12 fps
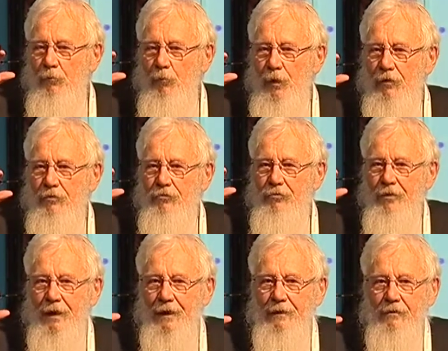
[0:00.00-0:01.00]
must
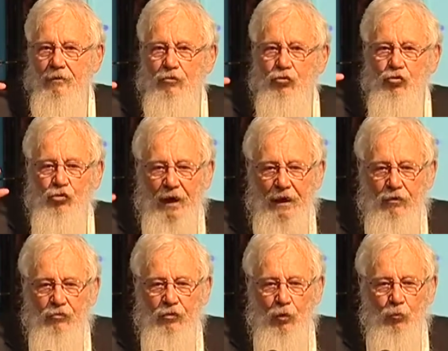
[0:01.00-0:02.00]
try to
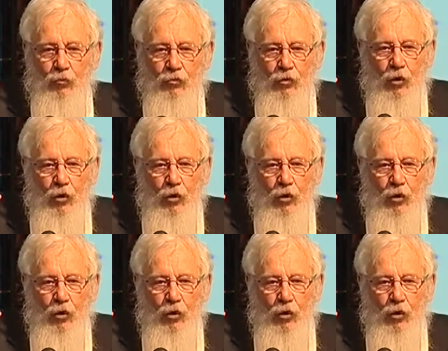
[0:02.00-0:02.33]
change those